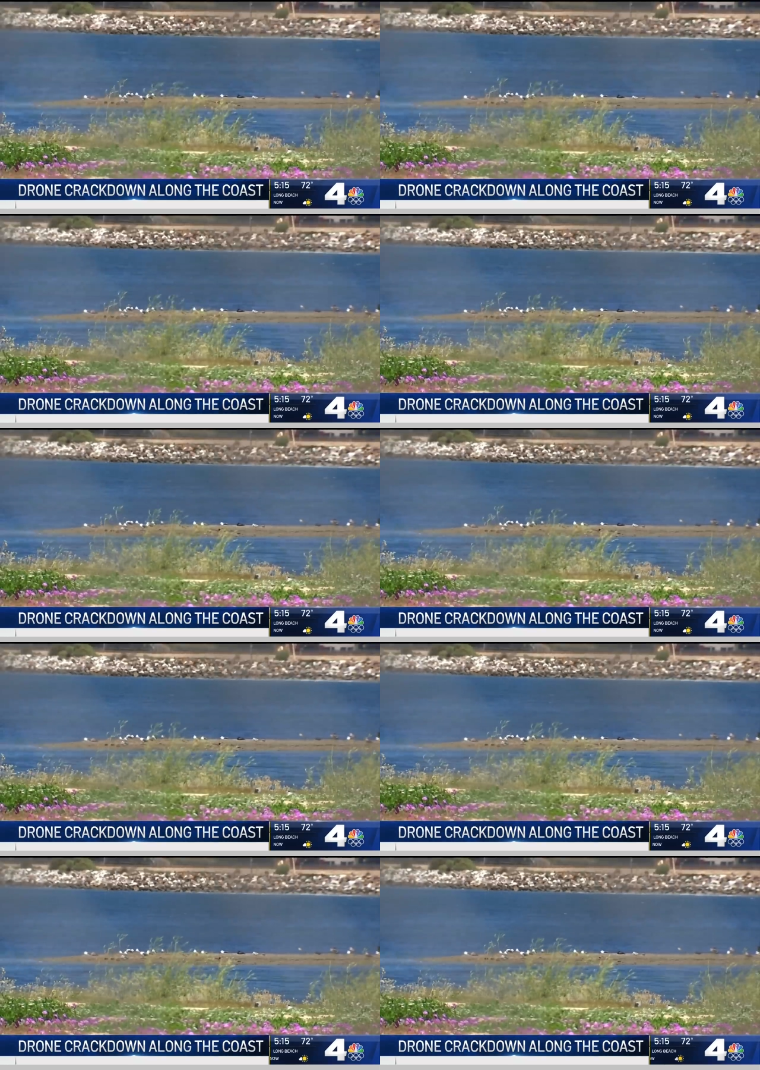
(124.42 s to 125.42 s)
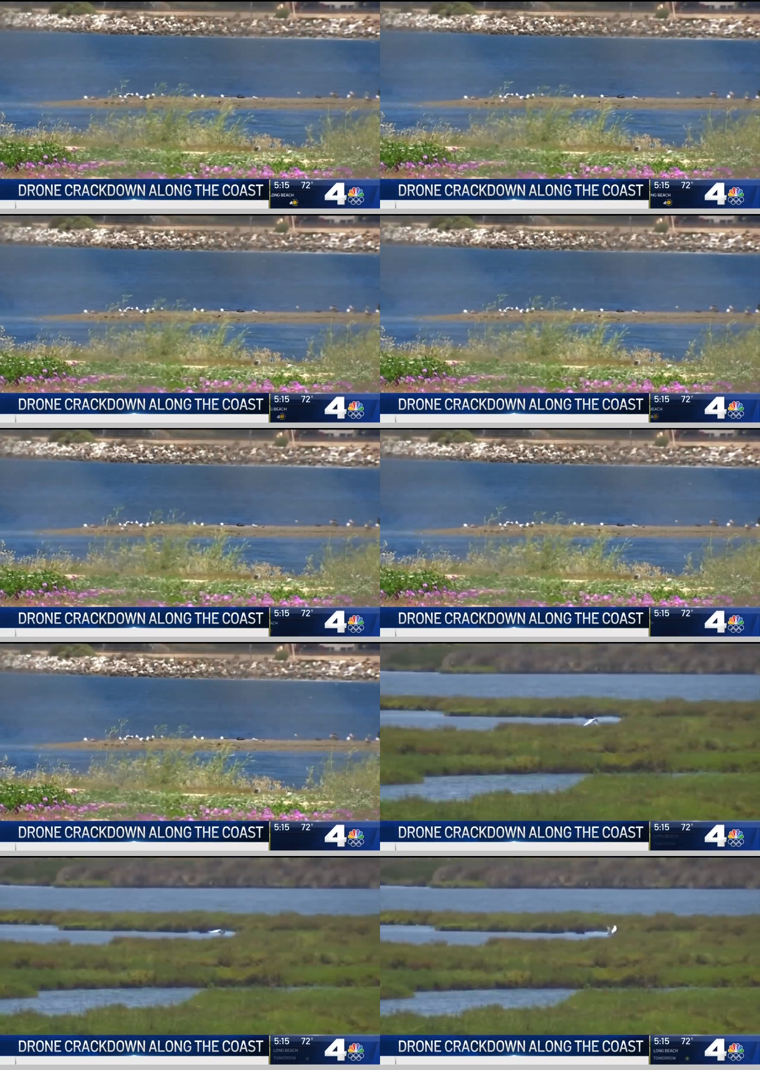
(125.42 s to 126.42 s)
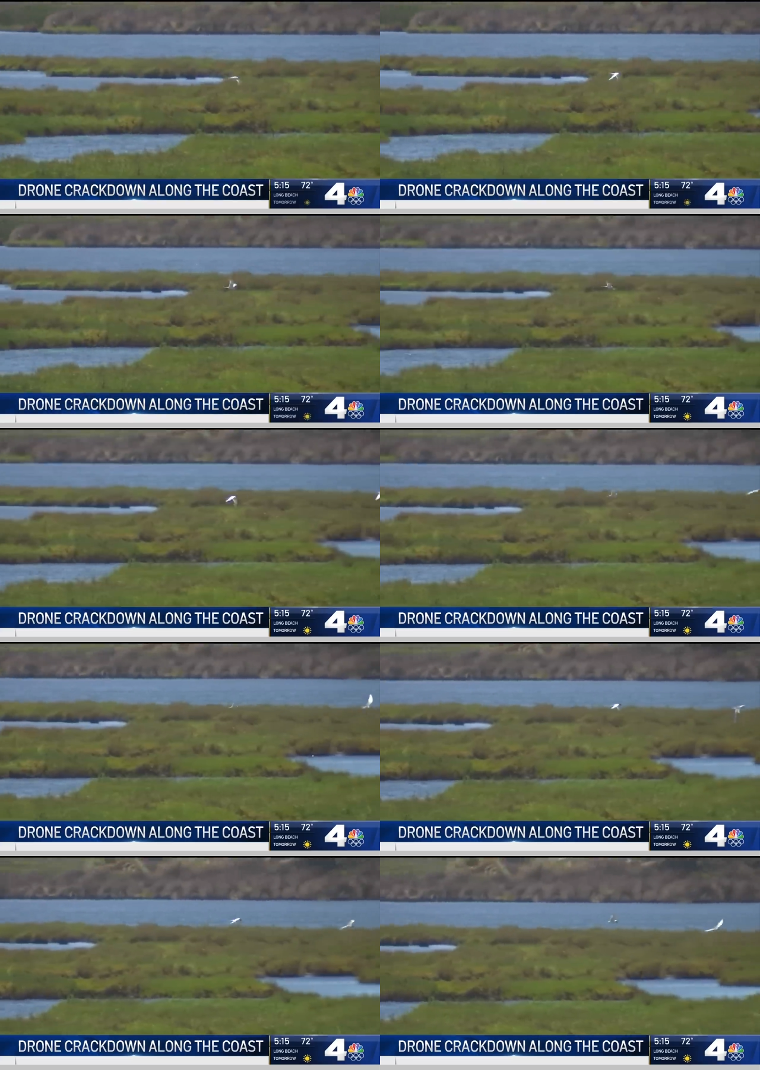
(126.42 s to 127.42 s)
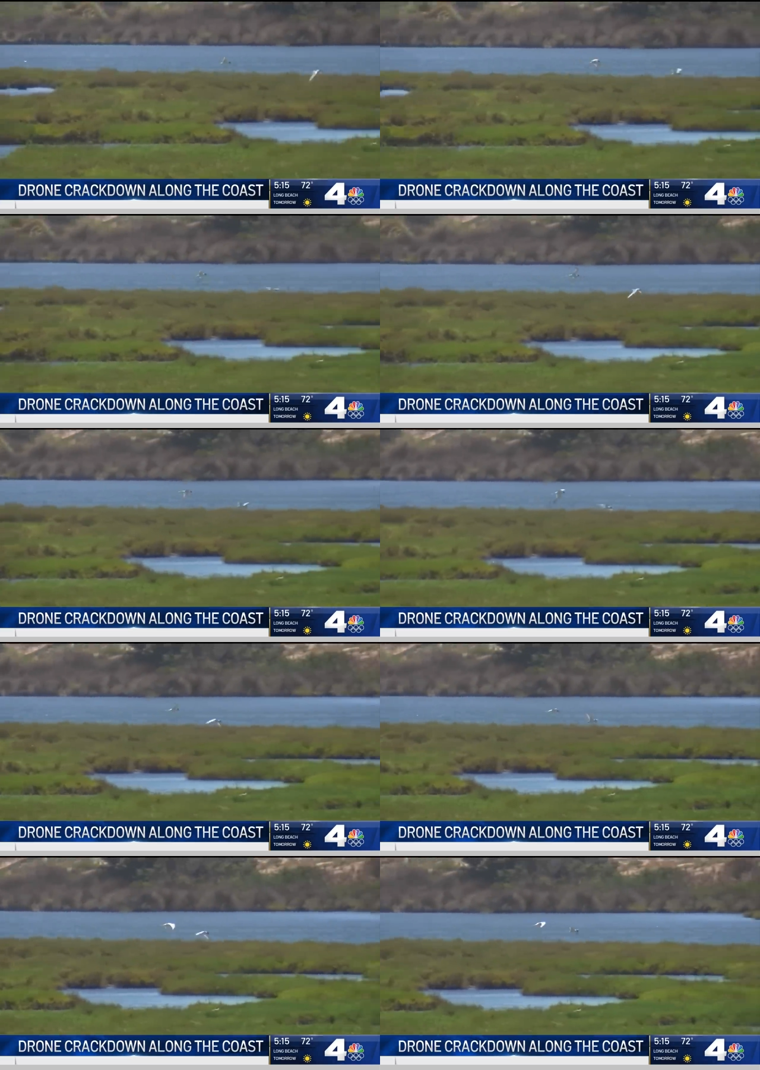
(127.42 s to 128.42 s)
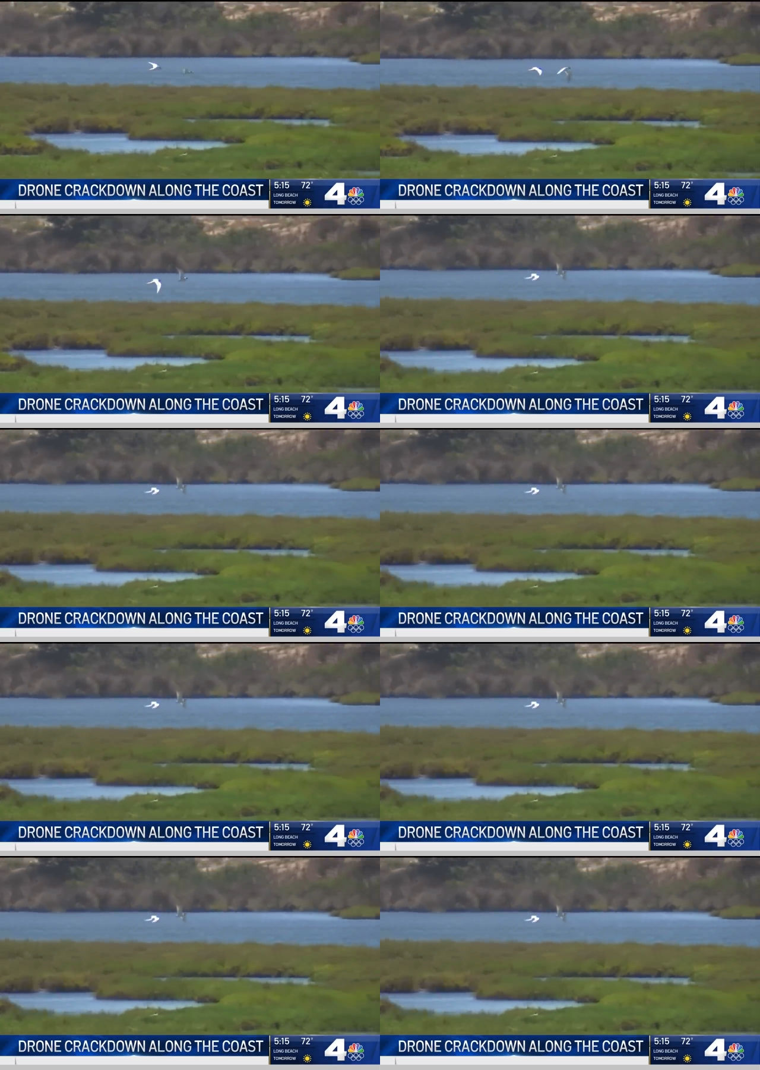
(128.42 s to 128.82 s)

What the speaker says: [unreadable: no face in view]